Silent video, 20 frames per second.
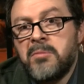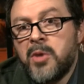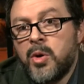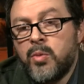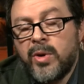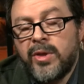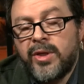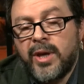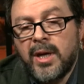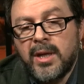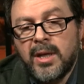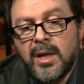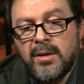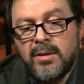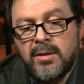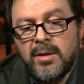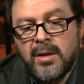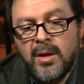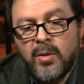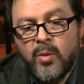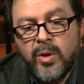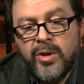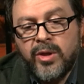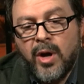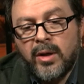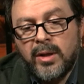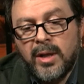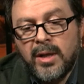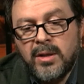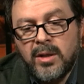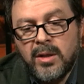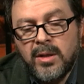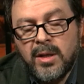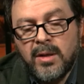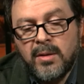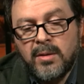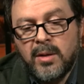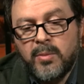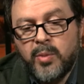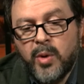We thought
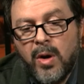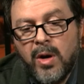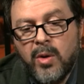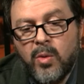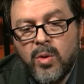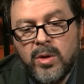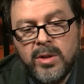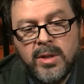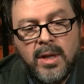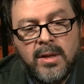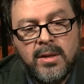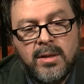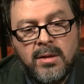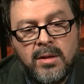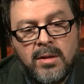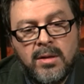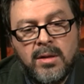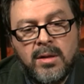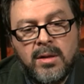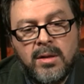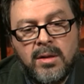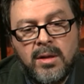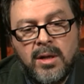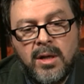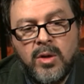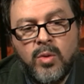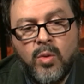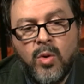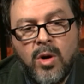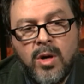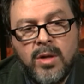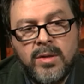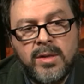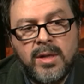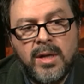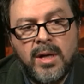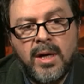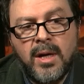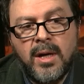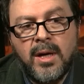that the problem was that it was
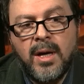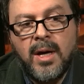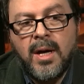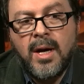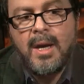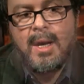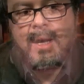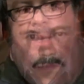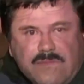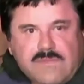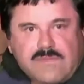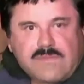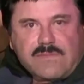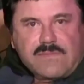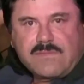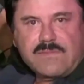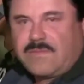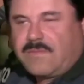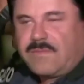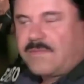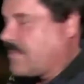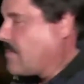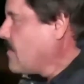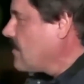the military or the